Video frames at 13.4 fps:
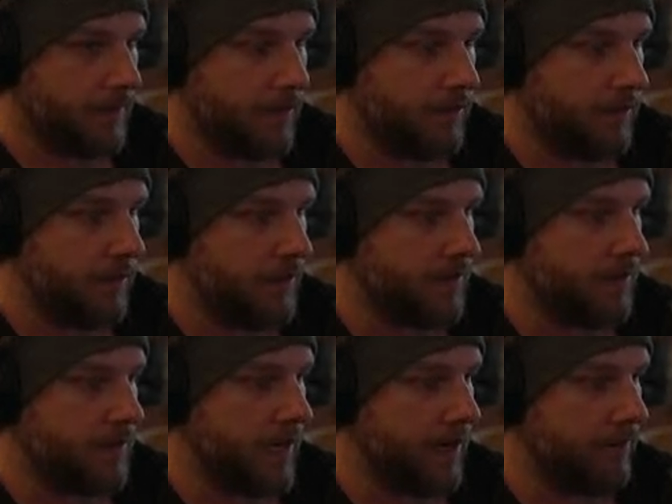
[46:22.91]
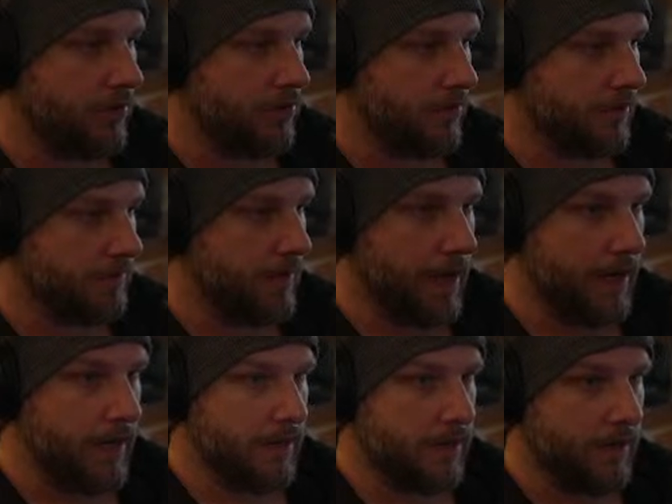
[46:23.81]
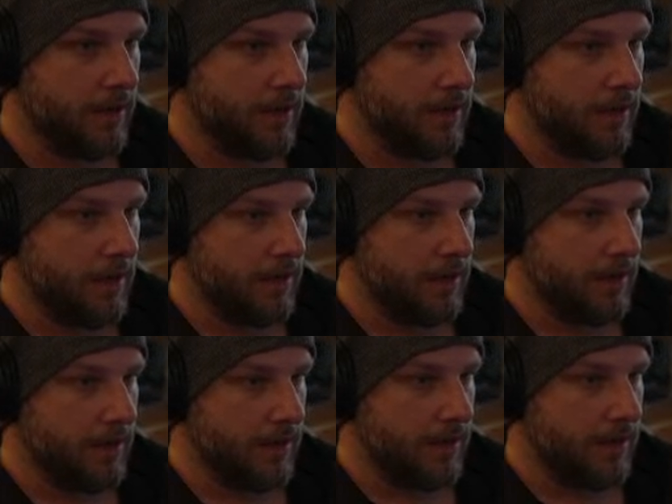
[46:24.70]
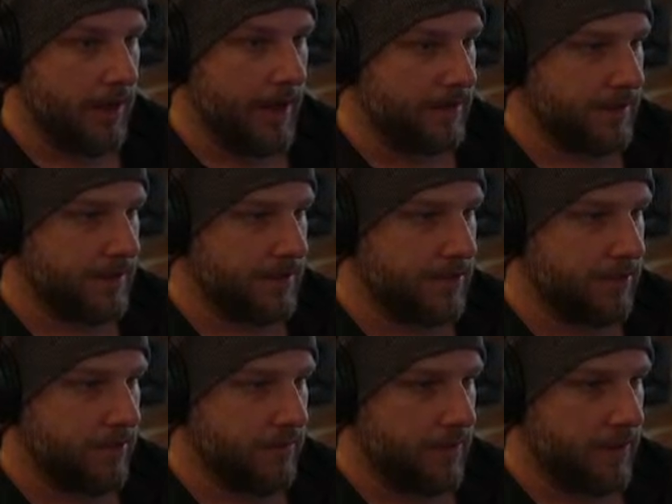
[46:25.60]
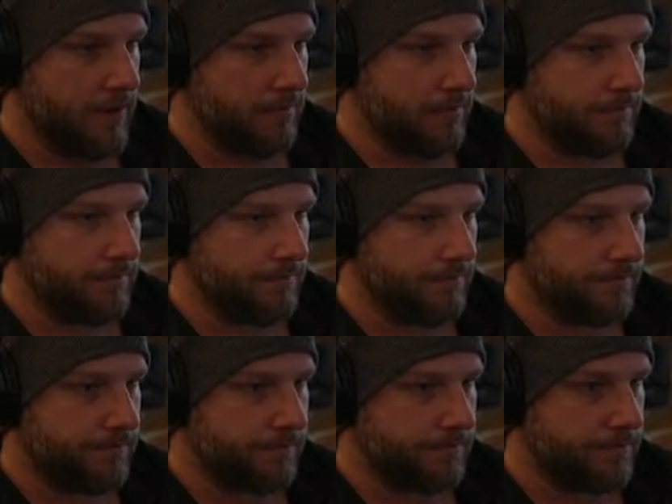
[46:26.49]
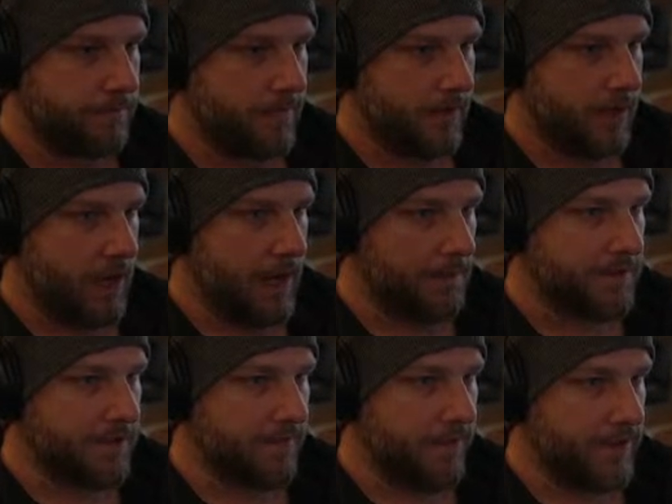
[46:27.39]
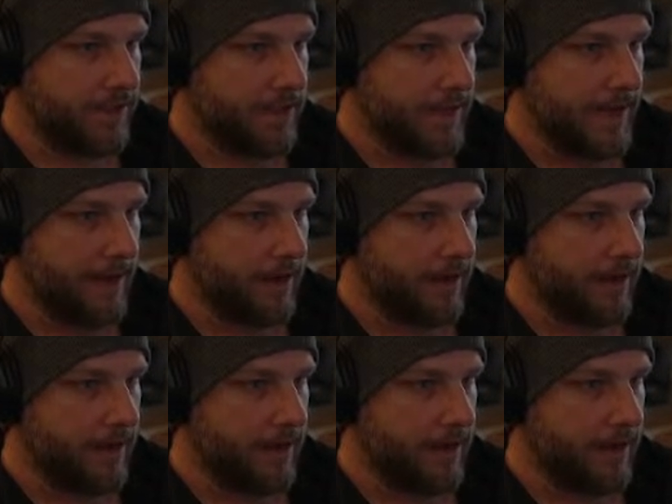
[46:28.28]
So this is kind of a cool spot that they had this sort of observation deck